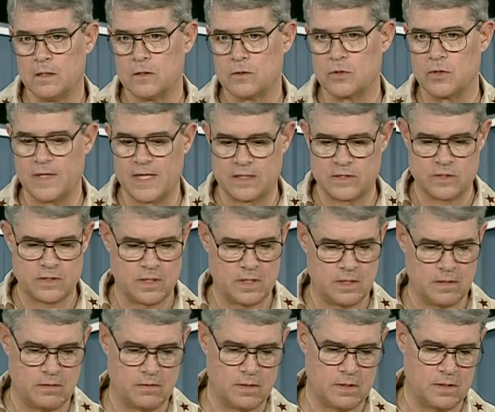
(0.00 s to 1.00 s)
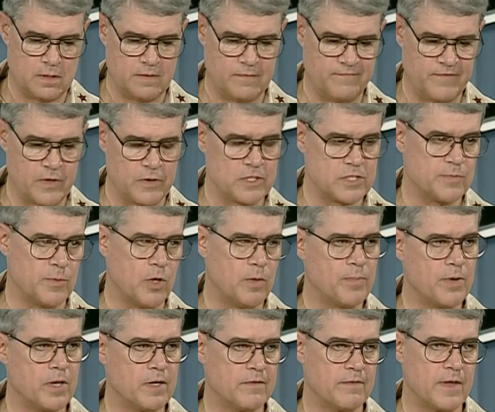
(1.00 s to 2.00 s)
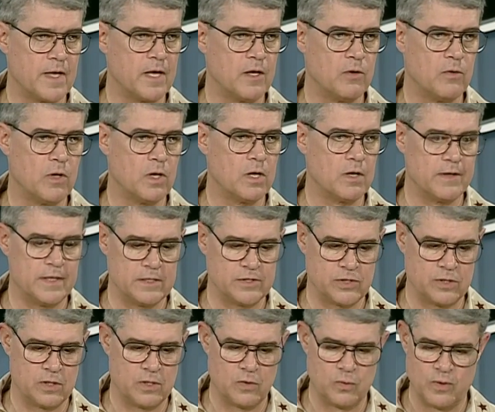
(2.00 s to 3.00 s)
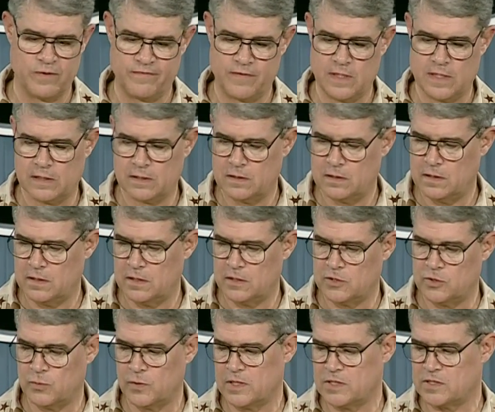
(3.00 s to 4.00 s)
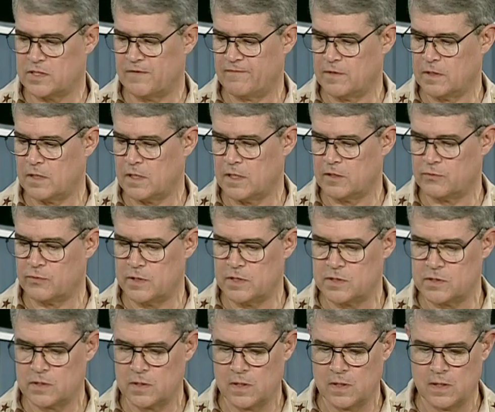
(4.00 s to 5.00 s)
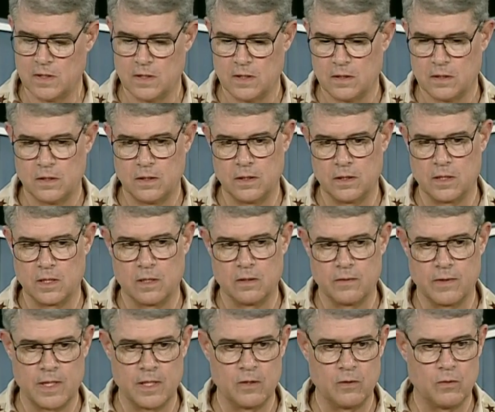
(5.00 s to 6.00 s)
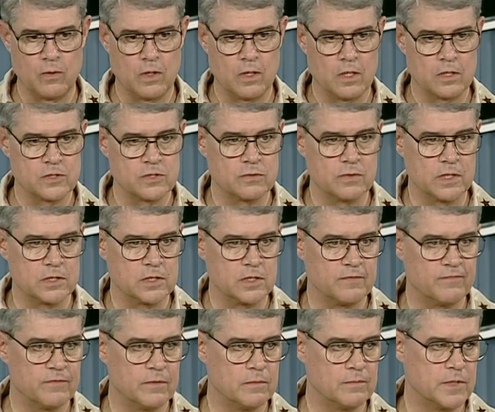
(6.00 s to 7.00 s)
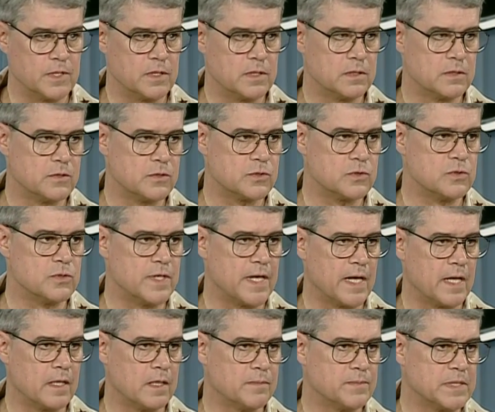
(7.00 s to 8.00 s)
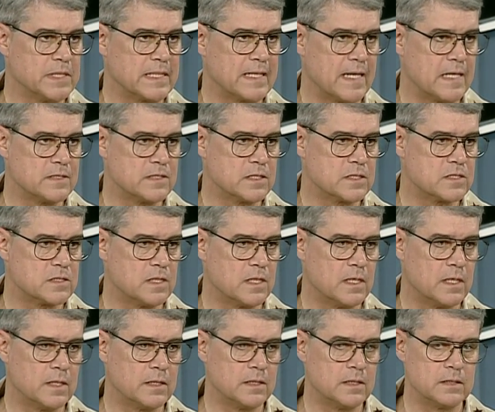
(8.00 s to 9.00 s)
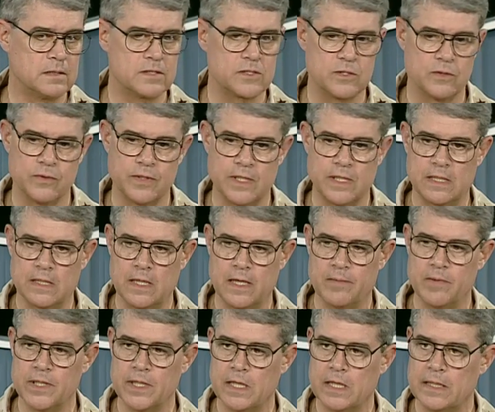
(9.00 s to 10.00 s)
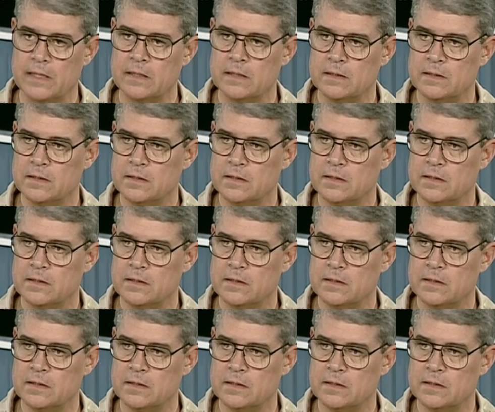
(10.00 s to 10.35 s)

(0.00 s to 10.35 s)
So that's a, a very small part of the AOR. As you know, we've got uh, 27 countries in our AOR, stretching from the Sudan up to Kazakhstan and Syria and Lebanon.